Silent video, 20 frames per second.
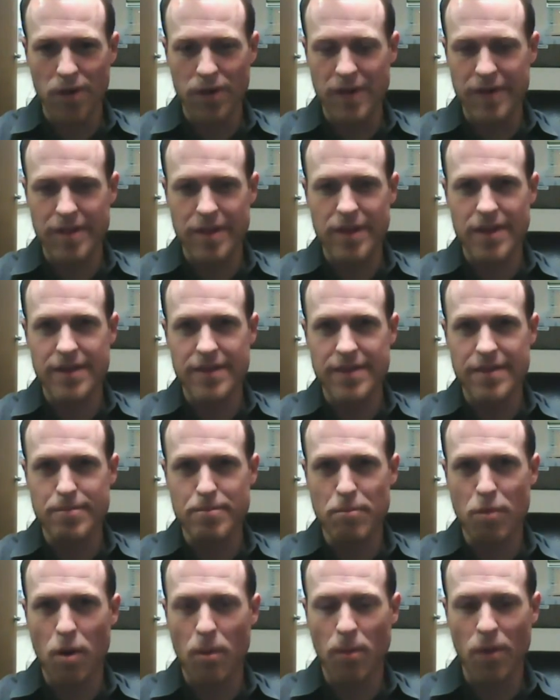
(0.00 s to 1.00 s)
and
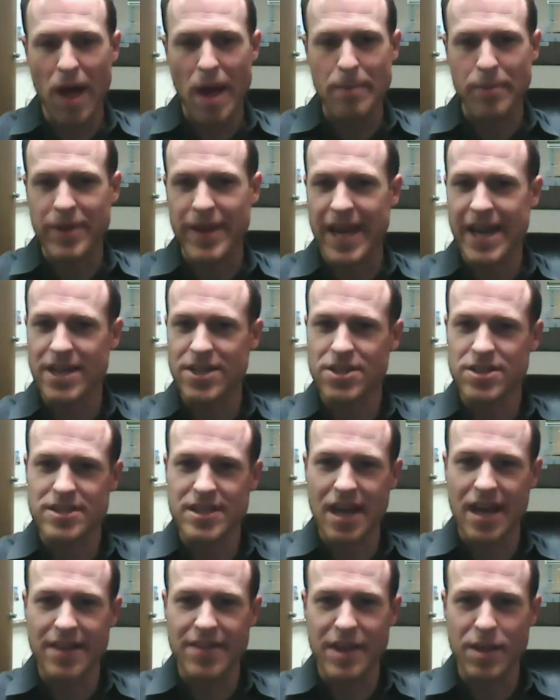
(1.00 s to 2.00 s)
mobile applications,
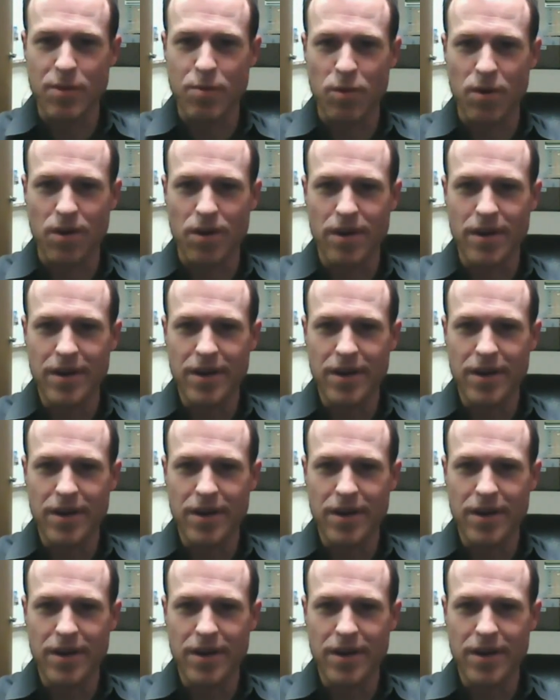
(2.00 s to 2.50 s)
I think we're